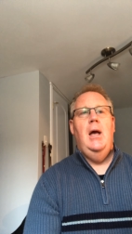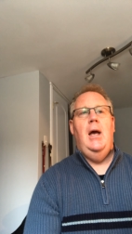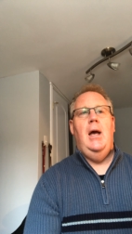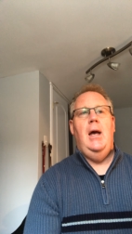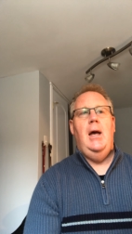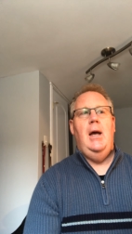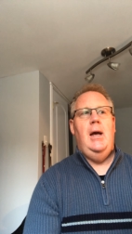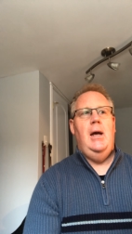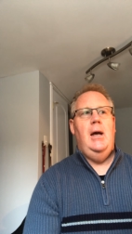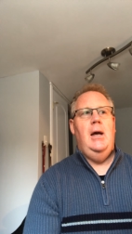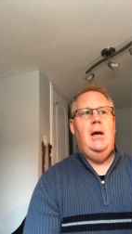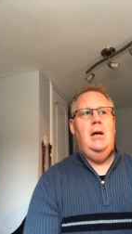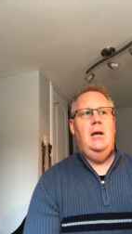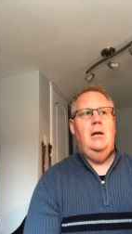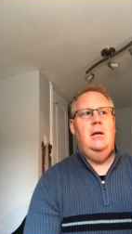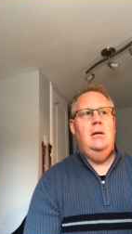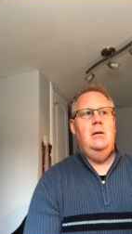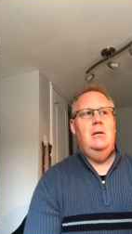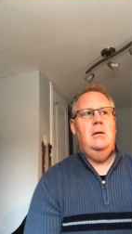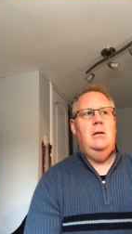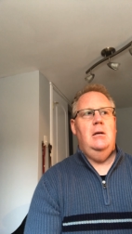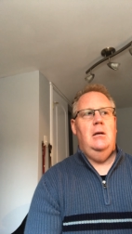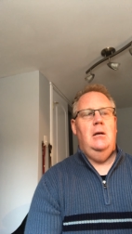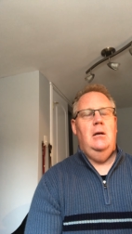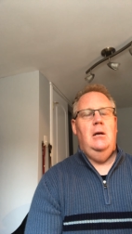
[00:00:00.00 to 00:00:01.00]

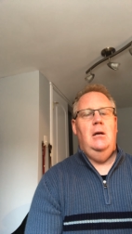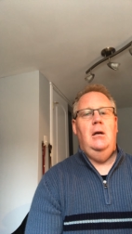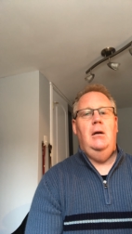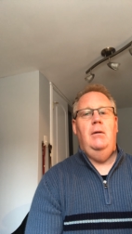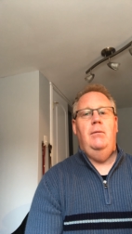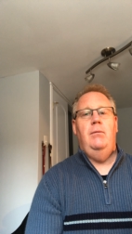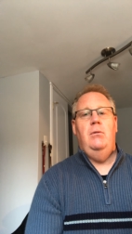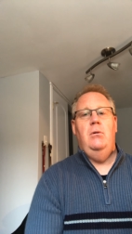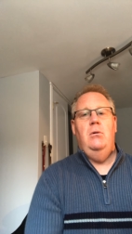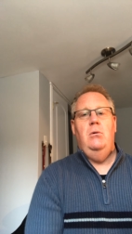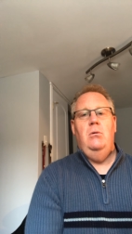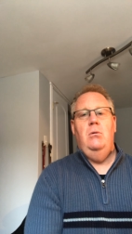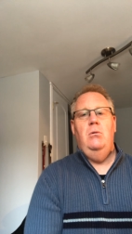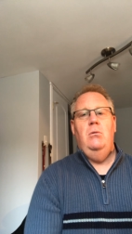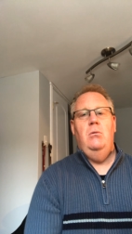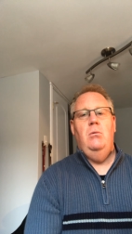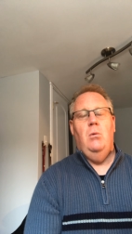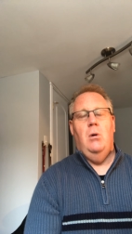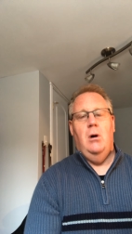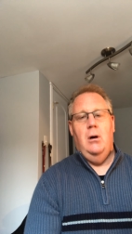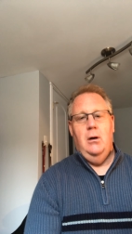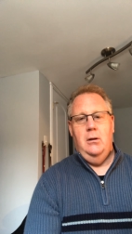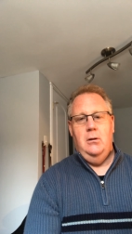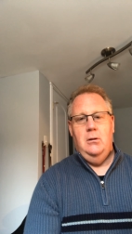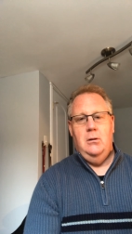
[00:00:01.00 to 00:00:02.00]
And if you
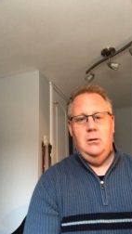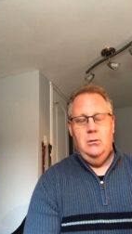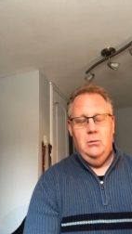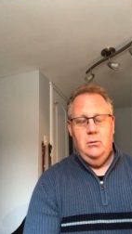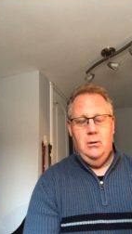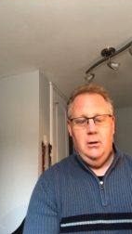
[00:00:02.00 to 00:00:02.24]
wanted to,